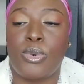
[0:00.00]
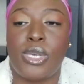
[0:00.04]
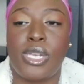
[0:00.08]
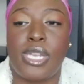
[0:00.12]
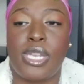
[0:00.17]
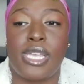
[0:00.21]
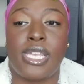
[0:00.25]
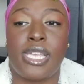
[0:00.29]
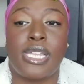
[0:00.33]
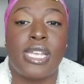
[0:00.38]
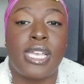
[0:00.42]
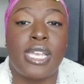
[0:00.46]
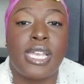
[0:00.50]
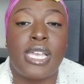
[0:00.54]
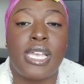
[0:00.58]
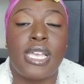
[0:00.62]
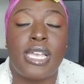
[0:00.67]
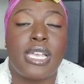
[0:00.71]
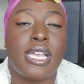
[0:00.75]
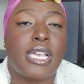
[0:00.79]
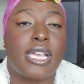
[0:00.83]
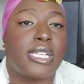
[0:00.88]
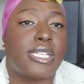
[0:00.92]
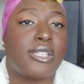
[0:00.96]
it
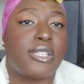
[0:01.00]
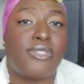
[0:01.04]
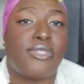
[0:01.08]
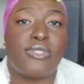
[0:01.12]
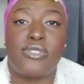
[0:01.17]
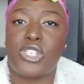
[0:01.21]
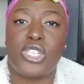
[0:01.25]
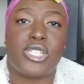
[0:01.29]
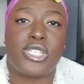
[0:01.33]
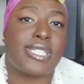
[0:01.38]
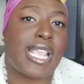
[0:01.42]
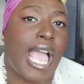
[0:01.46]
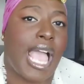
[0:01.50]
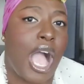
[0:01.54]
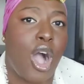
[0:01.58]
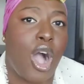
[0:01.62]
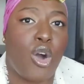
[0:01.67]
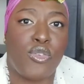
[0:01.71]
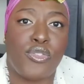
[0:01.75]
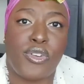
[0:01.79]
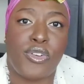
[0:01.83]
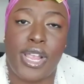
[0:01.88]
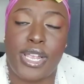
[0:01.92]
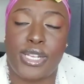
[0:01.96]
just
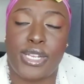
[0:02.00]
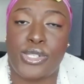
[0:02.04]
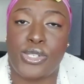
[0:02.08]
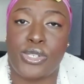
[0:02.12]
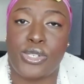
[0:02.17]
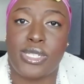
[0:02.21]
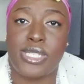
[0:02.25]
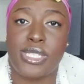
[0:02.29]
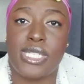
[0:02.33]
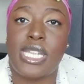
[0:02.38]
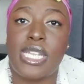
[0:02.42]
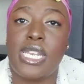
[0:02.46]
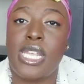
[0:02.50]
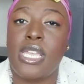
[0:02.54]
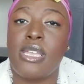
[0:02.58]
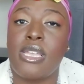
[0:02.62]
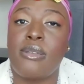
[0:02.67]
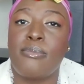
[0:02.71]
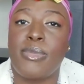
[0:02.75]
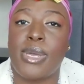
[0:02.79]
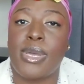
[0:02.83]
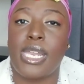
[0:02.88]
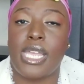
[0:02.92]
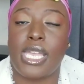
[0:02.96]
out for extra
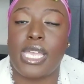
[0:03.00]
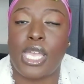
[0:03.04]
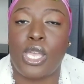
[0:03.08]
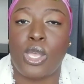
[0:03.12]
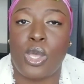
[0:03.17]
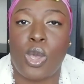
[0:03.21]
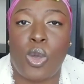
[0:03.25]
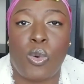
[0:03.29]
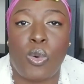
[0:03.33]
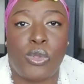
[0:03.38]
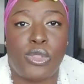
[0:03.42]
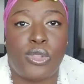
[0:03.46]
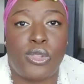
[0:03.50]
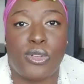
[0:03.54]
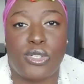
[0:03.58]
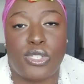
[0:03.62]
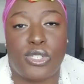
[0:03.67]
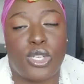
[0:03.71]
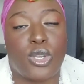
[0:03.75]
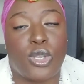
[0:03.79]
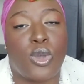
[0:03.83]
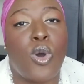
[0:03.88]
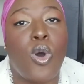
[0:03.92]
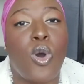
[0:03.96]
sitting, but it can go with your
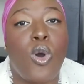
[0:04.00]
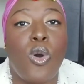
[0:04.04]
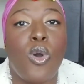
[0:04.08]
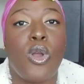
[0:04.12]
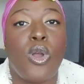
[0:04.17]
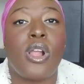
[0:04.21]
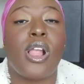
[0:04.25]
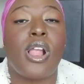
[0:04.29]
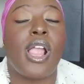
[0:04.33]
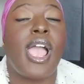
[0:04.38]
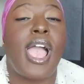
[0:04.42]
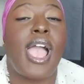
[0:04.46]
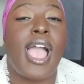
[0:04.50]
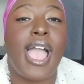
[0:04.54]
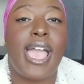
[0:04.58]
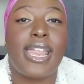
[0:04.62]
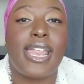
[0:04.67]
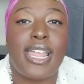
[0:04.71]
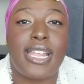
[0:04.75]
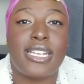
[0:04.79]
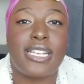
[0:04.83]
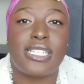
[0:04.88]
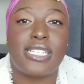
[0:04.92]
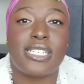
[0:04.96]
decor. And
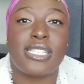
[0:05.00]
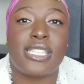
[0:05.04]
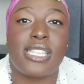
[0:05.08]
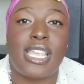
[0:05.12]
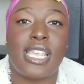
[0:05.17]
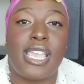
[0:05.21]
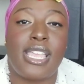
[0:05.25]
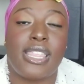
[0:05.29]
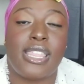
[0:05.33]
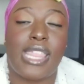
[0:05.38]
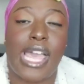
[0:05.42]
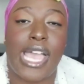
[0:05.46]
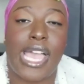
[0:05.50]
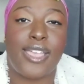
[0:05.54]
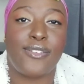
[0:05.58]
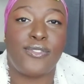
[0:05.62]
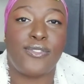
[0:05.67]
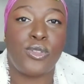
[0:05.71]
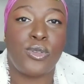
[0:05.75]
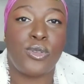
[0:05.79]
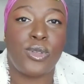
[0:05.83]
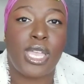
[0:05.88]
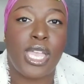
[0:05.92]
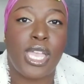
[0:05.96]
I just think that if
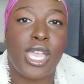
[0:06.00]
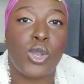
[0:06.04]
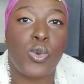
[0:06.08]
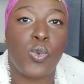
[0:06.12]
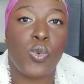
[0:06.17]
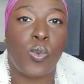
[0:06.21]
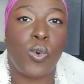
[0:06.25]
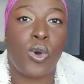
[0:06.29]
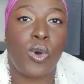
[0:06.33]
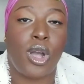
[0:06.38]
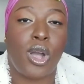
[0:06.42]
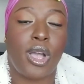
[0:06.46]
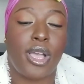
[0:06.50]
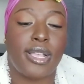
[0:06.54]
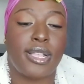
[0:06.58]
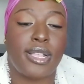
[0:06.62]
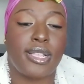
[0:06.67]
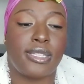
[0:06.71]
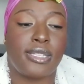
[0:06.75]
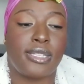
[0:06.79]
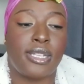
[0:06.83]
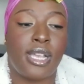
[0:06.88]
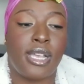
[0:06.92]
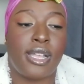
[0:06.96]
you get
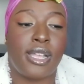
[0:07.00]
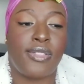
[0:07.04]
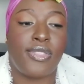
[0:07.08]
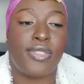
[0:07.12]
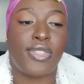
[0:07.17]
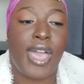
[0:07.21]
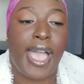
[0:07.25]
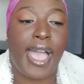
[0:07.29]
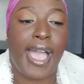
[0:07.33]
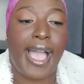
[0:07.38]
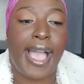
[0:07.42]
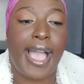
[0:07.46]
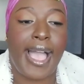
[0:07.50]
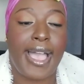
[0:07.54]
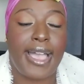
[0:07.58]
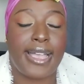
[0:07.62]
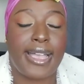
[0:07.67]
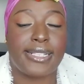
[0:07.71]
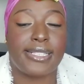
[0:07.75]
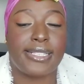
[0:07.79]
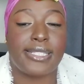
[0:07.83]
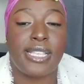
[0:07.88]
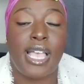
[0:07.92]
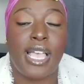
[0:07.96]
one that
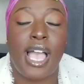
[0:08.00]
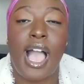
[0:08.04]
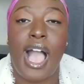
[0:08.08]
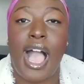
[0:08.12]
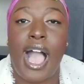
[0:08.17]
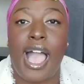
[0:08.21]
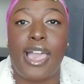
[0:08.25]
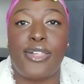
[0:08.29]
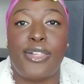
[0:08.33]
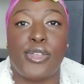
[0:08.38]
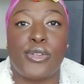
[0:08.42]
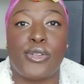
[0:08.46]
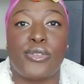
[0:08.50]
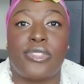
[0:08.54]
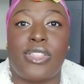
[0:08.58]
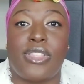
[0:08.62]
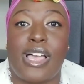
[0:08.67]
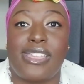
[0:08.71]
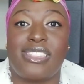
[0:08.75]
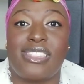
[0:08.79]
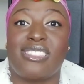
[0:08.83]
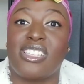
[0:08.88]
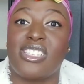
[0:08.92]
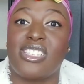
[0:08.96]
has either
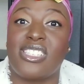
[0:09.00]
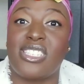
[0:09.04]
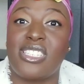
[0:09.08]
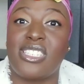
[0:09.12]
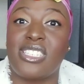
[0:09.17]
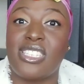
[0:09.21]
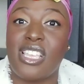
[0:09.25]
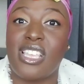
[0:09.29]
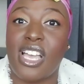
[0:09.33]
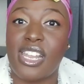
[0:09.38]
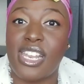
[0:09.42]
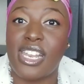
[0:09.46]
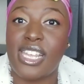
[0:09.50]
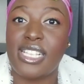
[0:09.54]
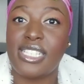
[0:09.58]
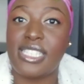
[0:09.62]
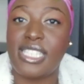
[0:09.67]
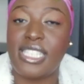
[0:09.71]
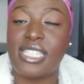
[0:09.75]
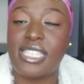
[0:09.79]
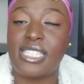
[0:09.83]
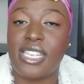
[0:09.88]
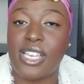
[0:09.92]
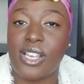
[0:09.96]
like the studded
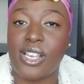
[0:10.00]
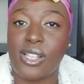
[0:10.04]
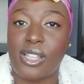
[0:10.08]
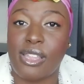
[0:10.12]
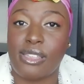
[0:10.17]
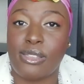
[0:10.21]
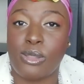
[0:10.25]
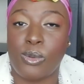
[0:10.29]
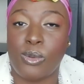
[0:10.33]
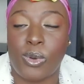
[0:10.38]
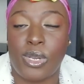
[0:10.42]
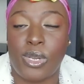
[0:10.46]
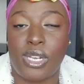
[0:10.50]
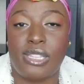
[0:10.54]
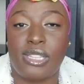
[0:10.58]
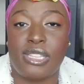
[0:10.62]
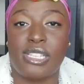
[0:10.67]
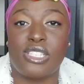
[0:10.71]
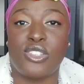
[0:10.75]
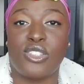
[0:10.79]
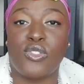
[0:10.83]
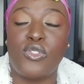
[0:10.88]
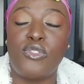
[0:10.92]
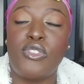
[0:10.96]
detail like the one in
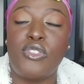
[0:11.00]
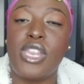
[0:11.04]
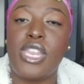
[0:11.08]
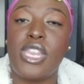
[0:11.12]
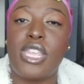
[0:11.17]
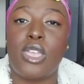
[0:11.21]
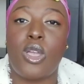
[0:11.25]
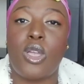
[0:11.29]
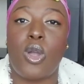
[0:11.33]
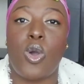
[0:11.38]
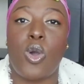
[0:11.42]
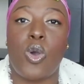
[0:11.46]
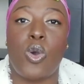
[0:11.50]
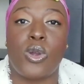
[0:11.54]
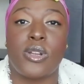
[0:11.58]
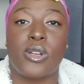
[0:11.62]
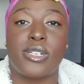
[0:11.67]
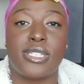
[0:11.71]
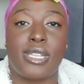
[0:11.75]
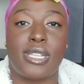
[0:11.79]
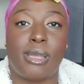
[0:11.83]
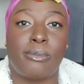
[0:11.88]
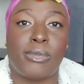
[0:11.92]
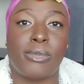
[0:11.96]
this video, or
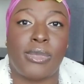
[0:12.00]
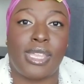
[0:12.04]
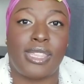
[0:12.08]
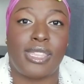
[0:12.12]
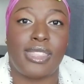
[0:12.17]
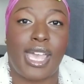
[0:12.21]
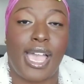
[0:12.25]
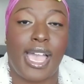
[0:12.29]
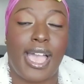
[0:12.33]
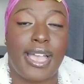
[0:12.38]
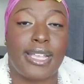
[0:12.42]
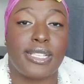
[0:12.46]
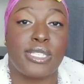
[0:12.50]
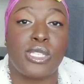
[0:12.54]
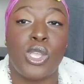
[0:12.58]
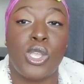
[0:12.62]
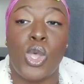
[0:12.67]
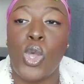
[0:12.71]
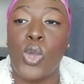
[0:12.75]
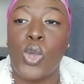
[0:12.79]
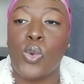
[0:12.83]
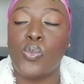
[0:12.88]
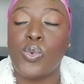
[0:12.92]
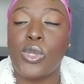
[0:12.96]
something that has
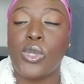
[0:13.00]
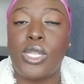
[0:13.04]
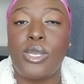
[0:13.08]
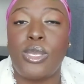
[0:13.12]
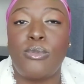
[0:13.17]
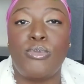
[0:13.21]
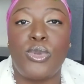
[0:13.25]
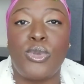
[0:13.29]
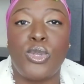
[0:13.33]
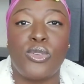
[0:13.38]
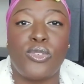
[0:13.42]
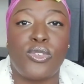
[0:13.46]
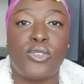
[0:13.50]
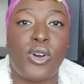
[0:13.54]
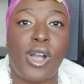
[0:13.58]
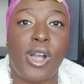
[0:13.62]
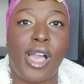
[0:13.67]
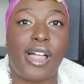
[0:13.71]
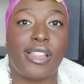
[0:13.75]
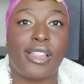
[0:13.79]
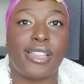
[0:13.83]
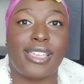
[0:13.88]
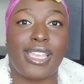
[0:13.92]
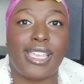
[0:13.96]
really beautiful
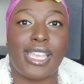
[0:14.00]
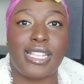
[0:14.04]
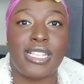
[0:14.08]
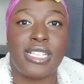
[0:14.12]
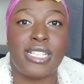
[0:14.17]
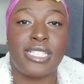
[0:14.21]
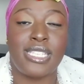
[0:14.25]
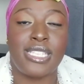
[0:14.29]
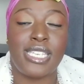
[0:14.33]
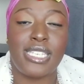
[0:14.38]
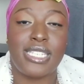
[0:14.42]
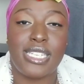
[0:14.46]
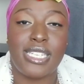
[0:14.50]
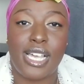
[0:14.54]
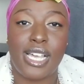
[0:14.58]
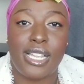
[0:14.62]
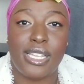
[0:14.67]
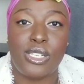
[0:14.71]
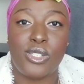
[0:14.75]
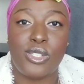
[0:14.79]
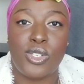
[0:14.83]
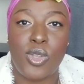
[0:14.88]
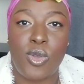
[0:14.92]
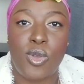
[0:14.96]
elegant
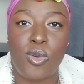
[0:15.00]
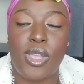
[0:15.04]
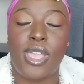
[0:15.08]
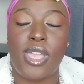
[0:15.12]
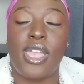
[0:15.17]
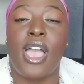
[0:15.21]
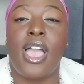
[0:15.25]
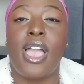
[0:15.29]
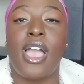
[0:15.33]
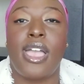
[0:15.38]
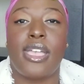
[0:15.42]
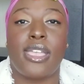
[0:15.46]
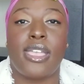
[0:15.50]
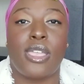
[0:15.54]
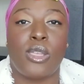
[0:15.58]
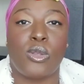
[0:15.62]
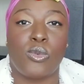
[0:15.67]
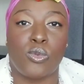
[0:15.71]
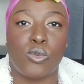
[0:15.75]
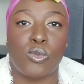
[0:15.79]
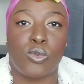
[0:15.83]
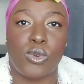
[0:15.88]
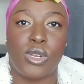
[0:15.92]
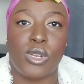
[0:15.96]
detailing to it, it
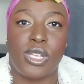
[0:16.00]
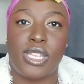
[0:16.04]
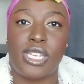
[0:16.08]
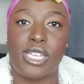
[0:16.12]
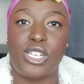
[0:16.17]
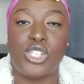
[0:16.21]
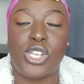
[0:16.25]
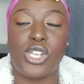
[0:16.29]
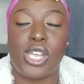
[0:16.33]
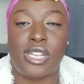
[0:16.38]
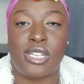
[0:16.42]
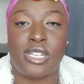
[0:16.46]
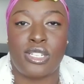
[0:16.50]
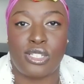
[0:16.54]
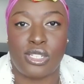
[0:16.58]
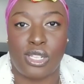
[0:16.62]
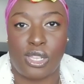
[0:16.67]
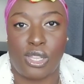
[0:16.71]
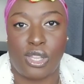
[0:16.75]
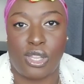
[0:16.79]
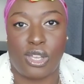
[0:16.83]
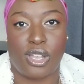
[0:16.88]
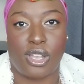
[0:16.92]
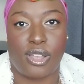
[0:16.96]
can really change the
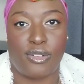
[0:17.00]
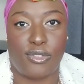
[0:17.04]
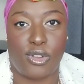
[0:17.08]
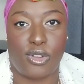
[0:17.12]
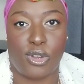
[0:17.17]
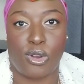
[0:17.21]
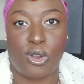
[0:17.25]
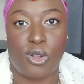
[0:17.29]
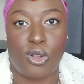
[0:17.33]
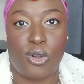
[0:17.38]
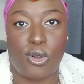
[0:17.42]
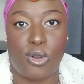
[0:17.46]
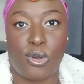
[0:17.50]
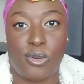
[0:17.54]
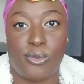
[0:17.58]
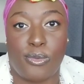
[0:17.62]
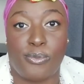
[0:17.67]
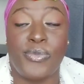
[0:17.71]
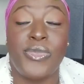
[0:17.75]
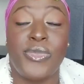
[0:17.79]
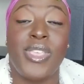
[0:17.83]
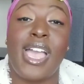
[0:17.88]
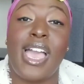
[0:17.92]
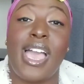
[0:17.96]
look of your home.
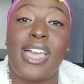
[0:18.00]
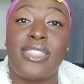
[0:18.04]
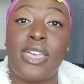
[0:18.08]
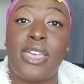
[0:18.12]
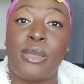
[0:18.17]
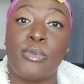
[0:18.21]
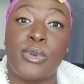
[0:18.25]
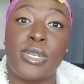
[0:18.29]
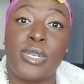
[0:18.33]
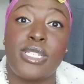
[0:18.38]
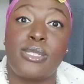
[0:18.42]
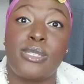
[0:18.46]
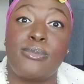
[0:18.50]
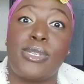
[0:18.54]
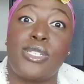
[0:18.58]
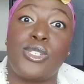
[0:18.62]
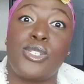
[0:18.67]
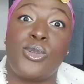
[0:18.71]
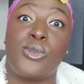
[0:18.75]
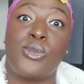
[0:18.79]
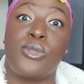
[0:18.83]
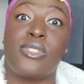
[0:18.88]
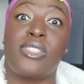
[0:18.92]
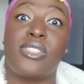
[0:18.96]
And that brings me
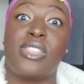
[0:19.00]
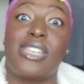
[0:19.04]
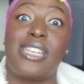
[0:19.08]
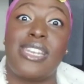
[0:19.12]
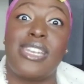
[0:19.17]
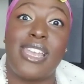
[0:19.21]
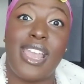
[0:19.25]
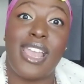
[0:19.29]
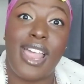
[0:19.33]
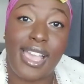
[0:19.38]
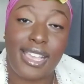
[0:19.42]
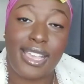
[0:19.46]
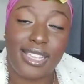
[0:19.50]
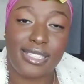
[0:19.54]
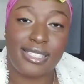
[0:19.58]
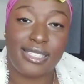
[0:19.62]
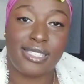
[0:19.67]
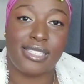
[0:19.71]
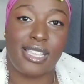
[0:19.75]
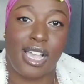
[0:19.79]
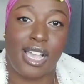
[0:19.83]
to the next